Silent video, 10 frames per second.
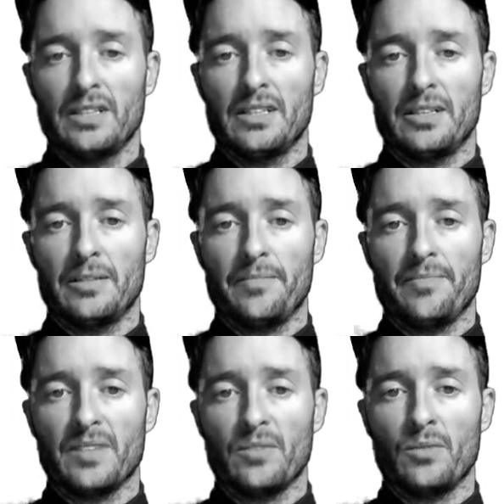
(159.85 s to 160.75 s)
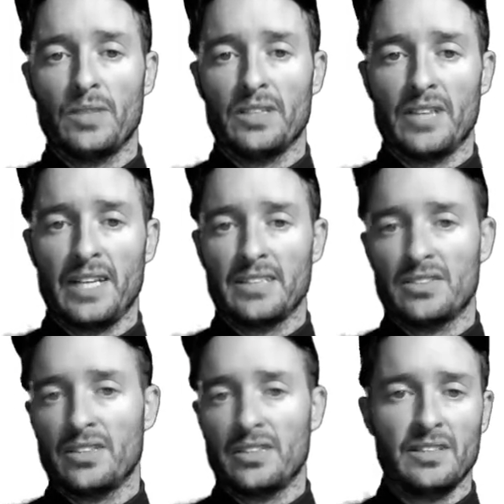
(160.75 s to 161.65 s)
where you're
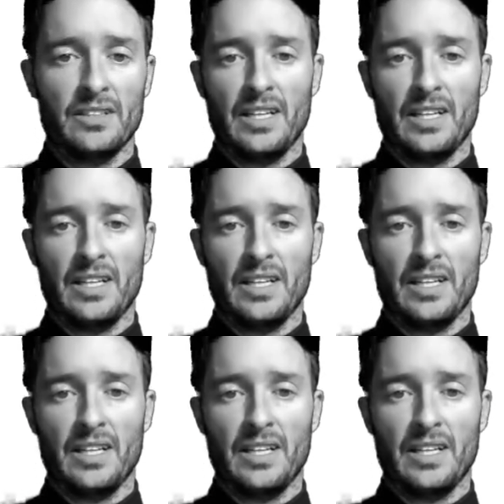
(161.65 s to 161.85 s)
answering